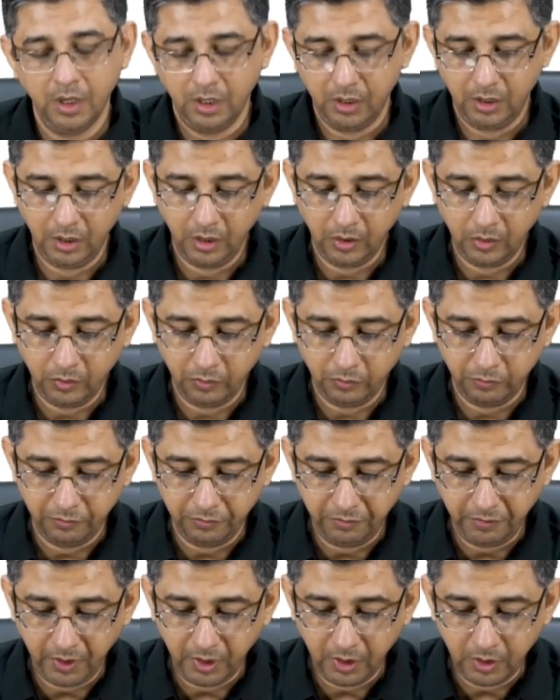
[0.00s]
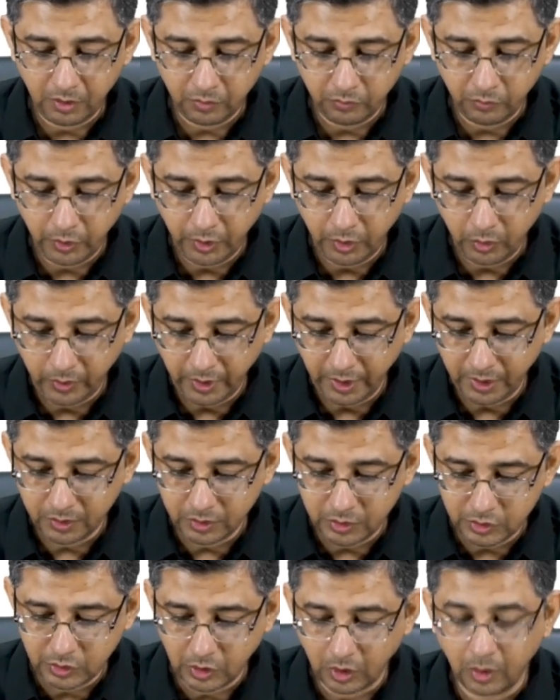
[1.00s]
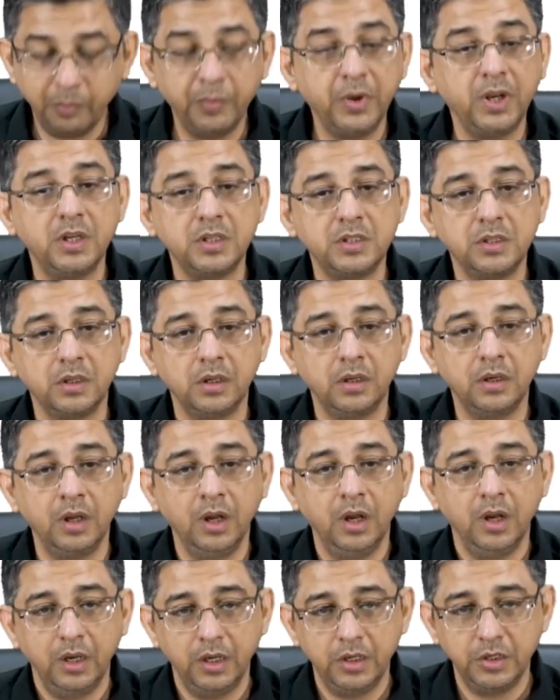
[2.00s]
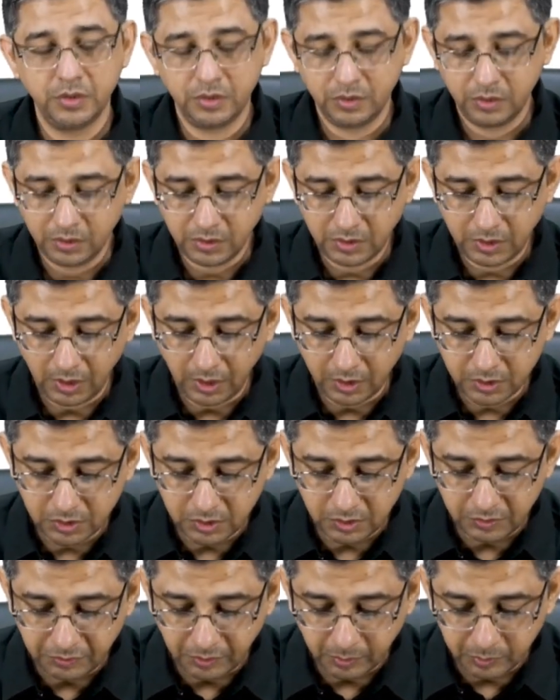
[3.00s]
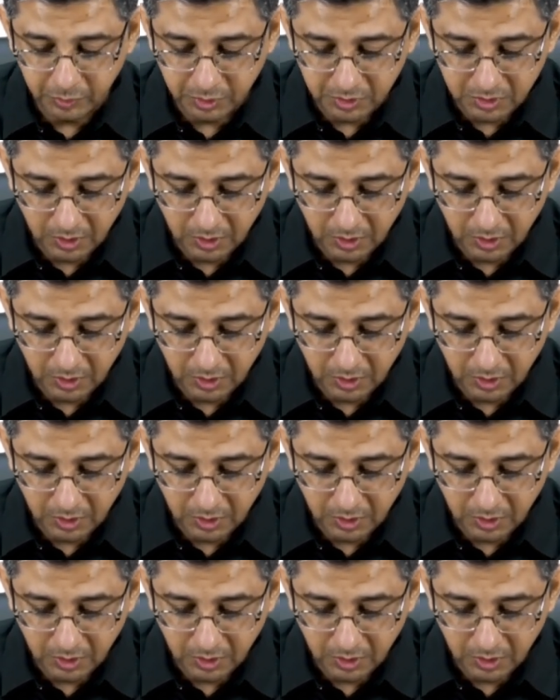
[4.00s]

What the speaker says: Now, where would you get this combination is the selection from these